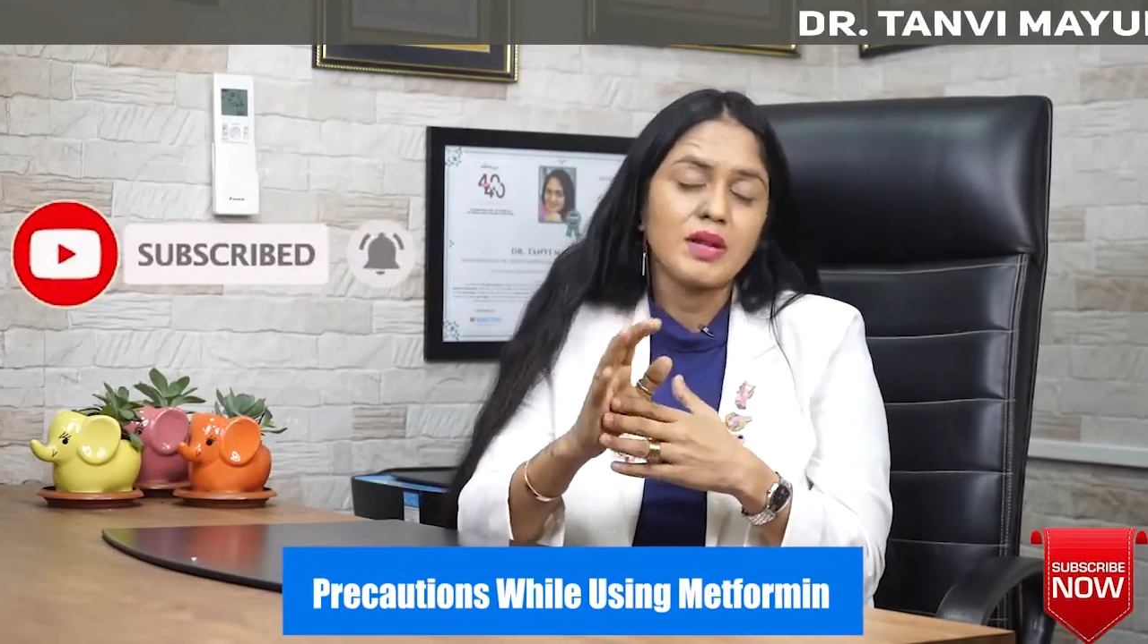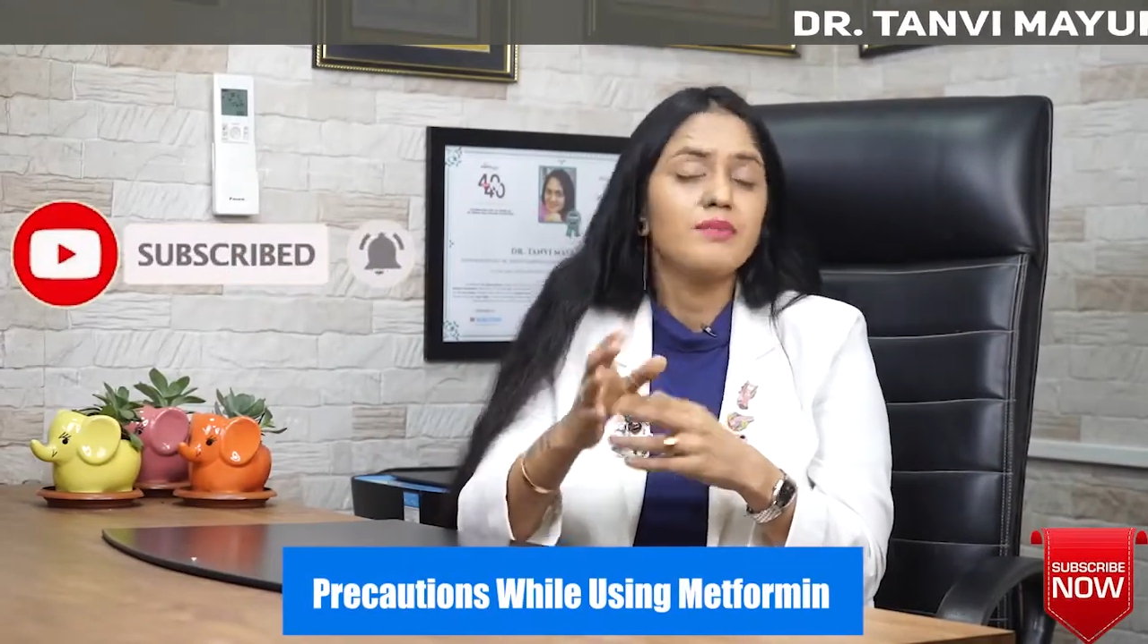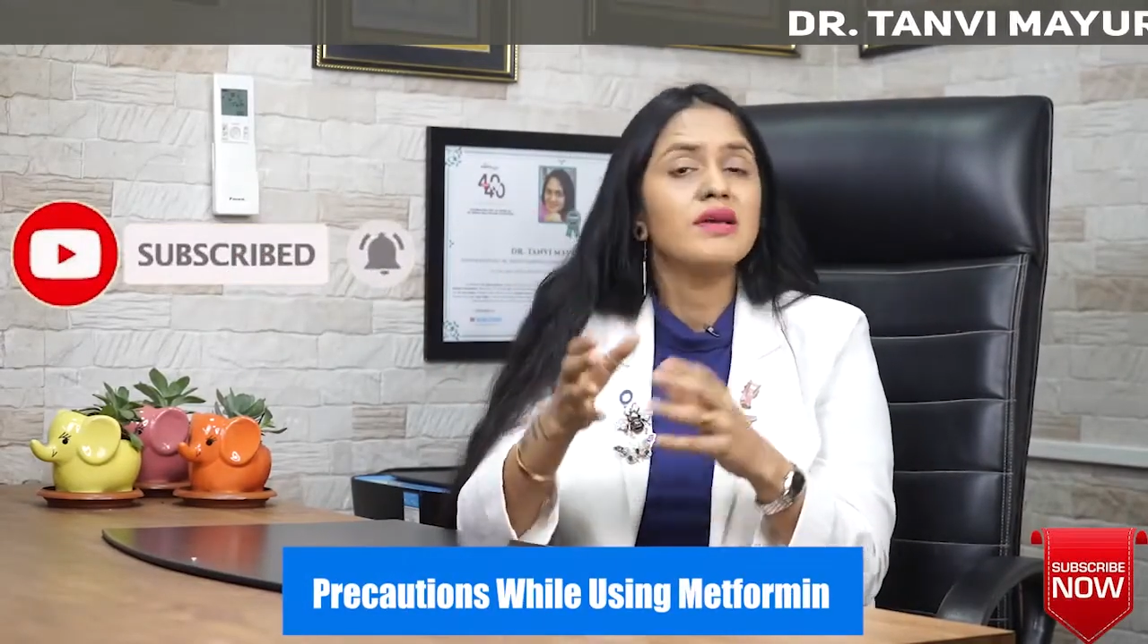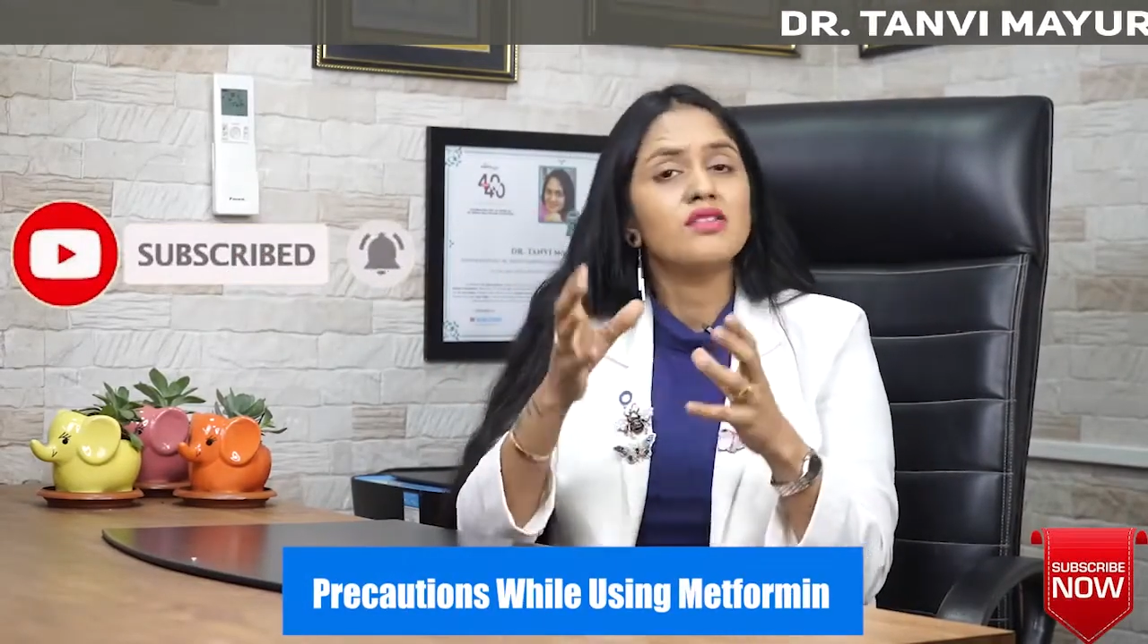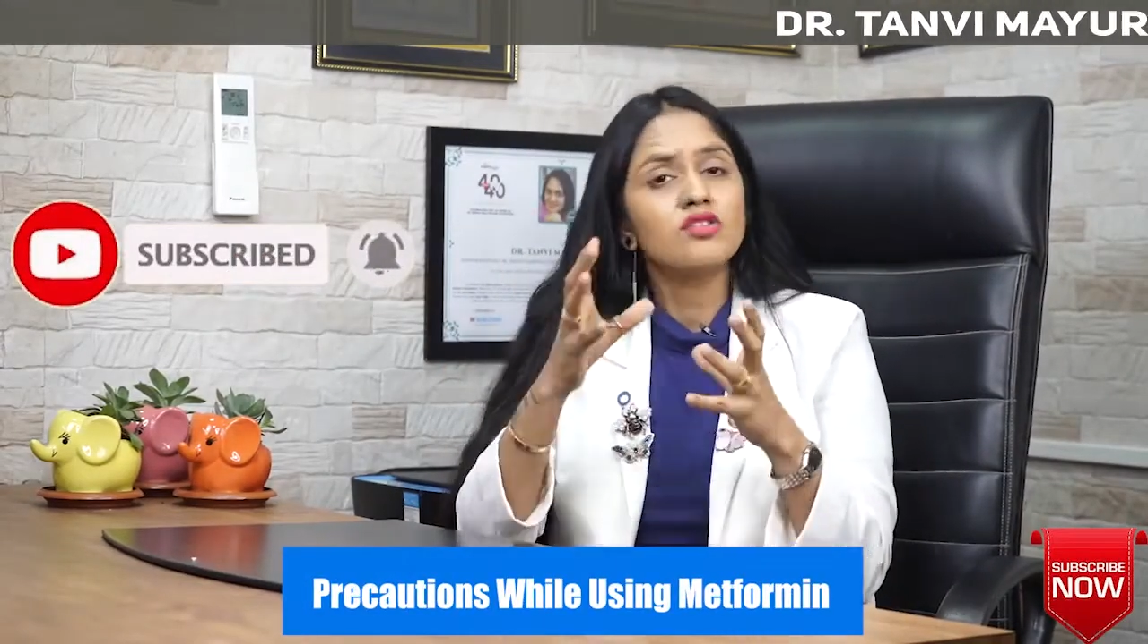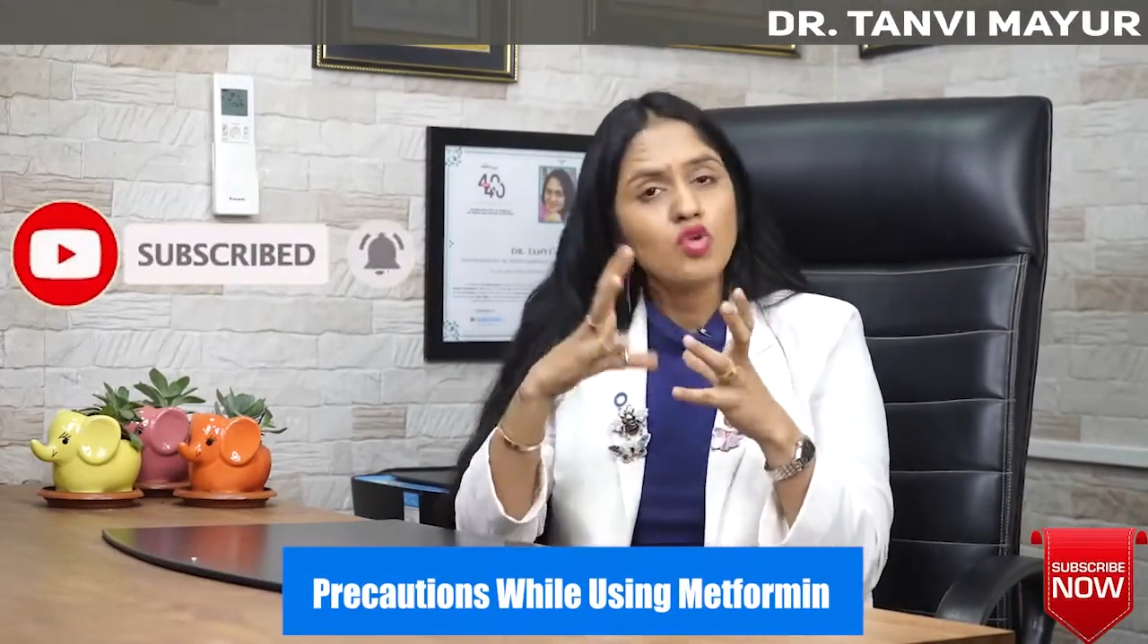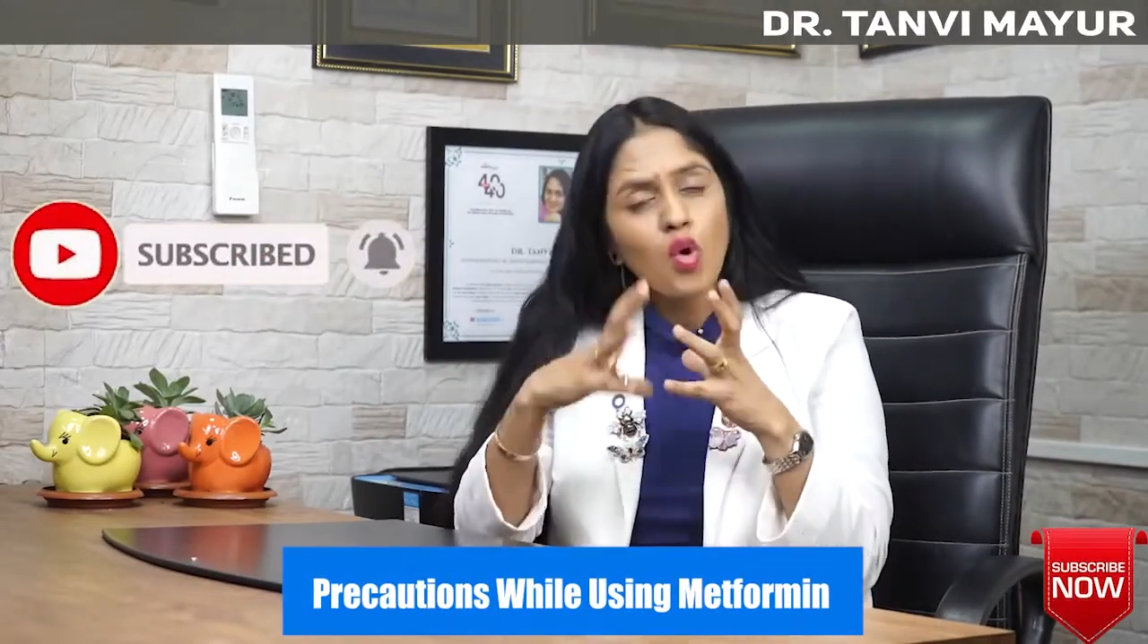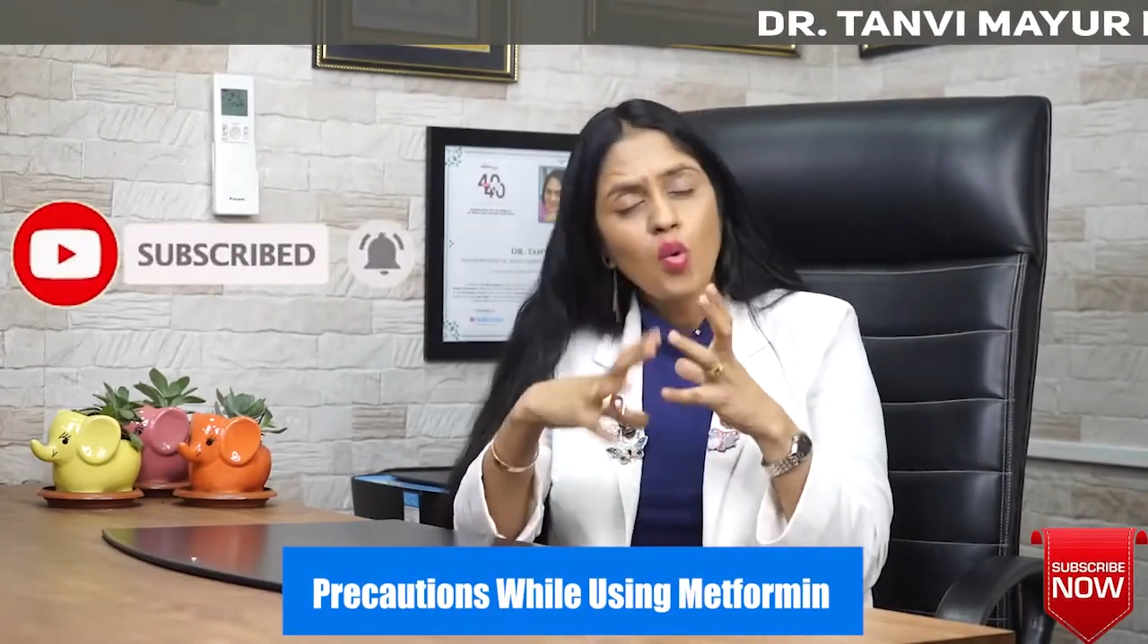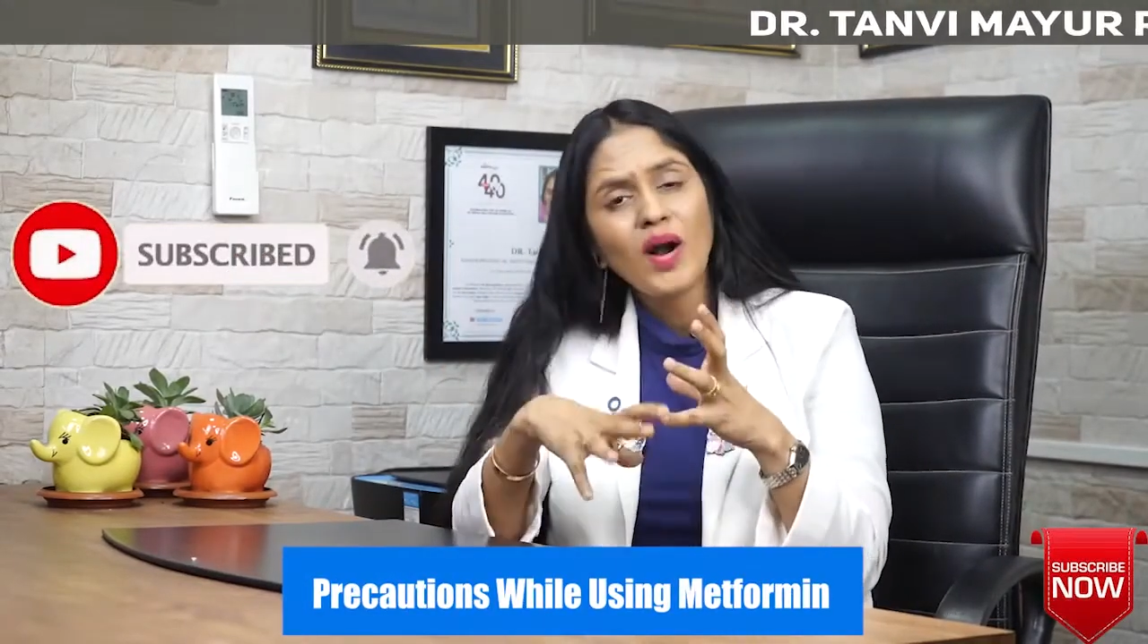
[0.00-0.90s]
because low